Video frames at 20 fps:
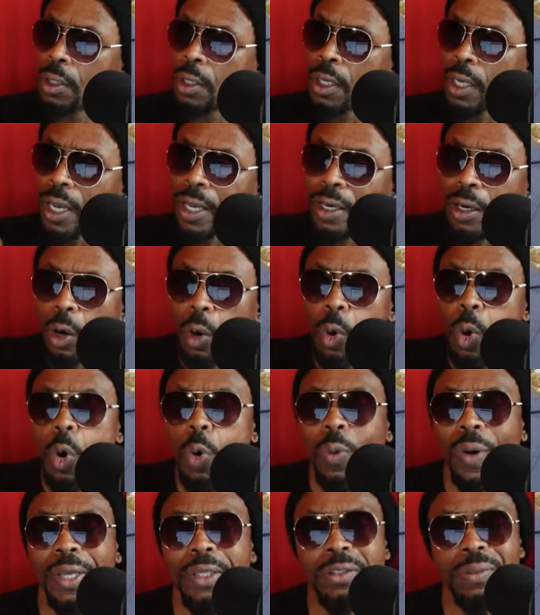it
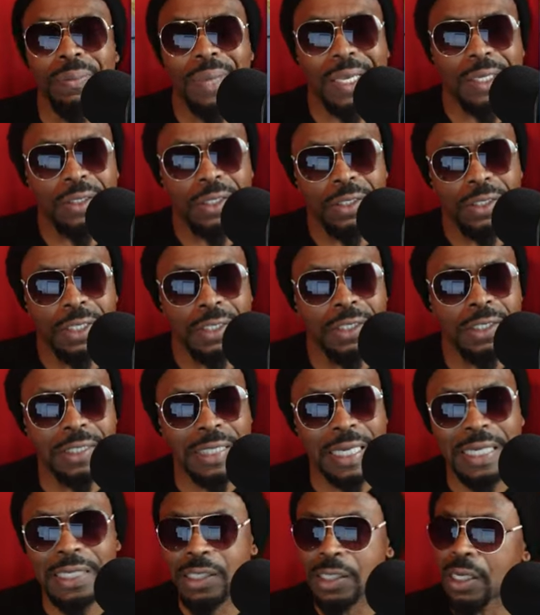always makes a
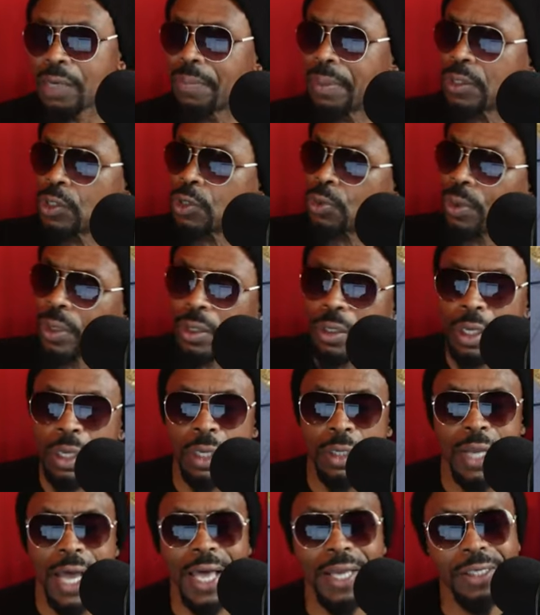distinction between the
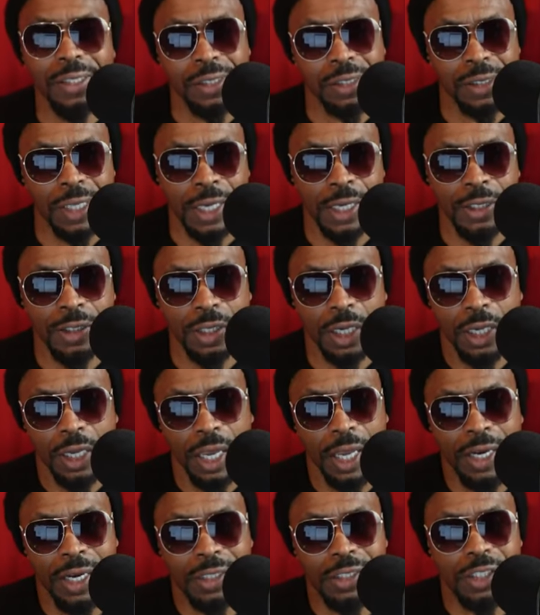United States
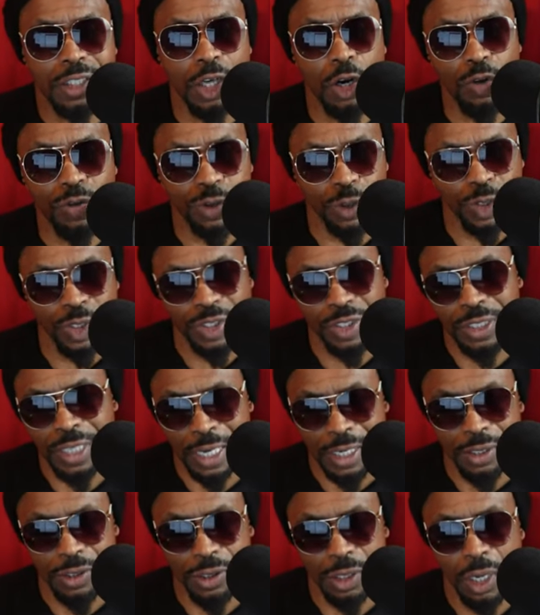and the several
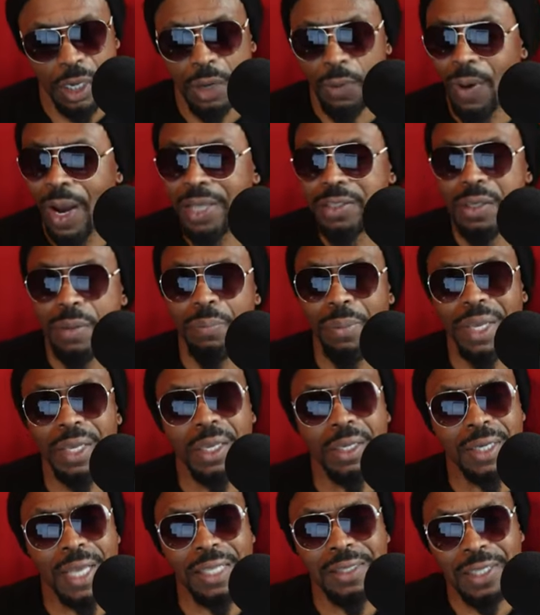states. Why is it making
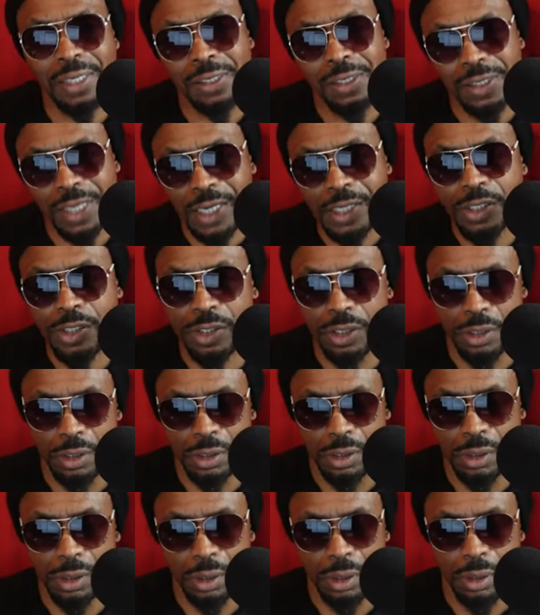that distinction?
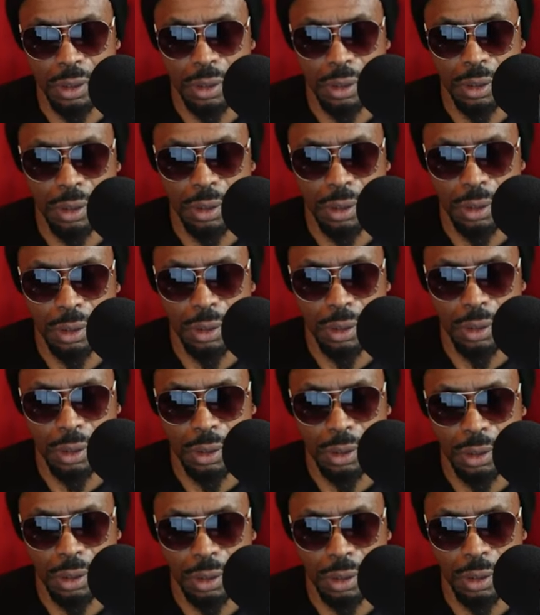
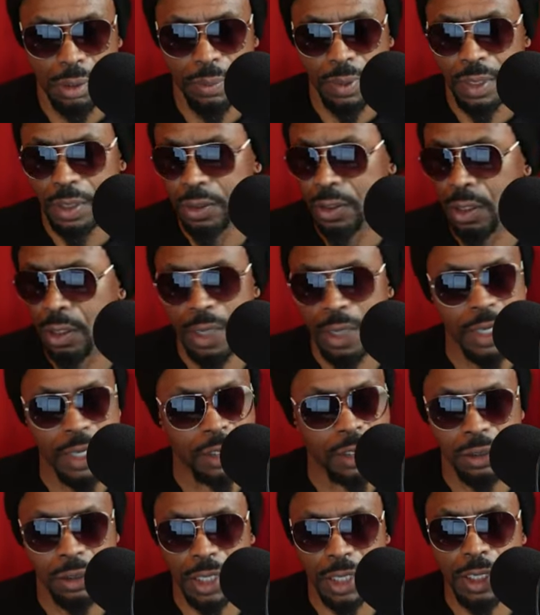Because the United
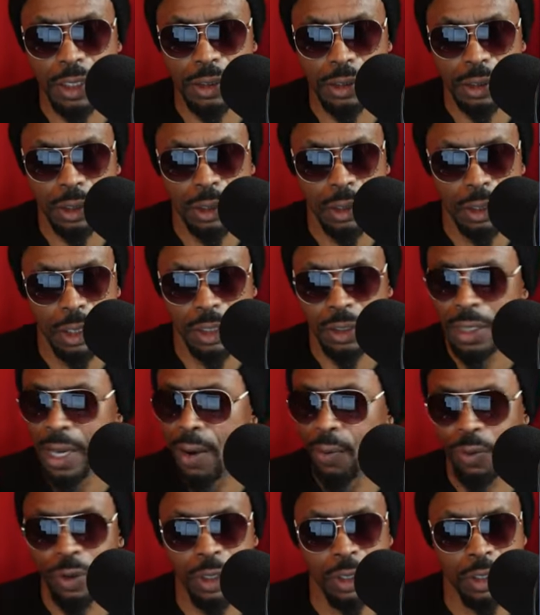States is not
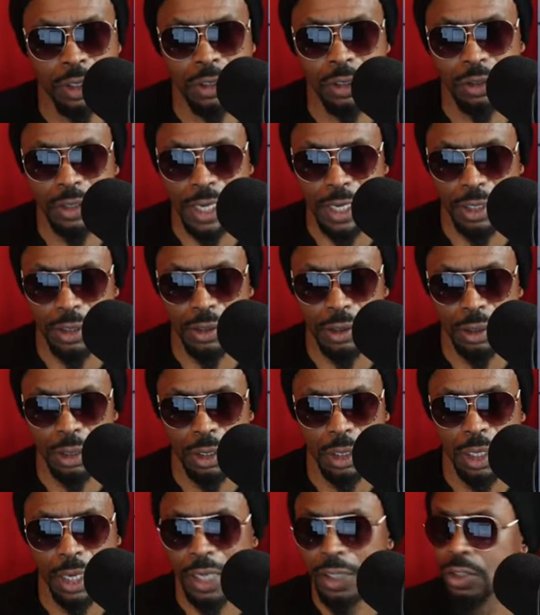one of the states.
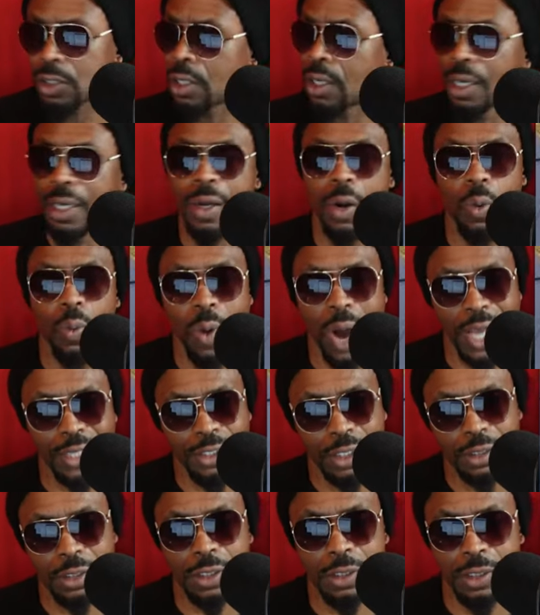It's
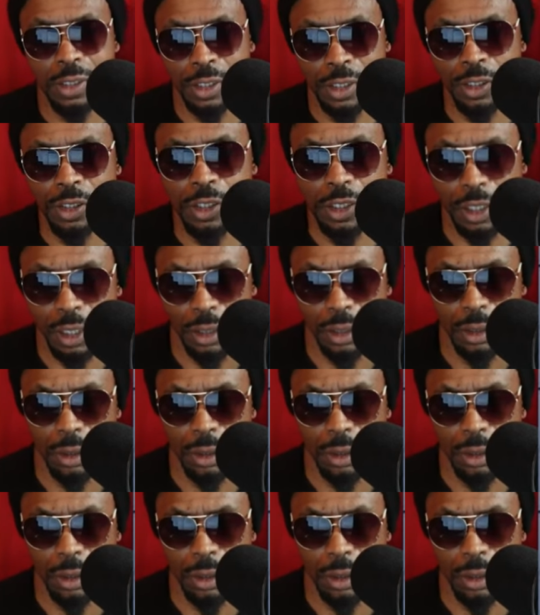Washington, D C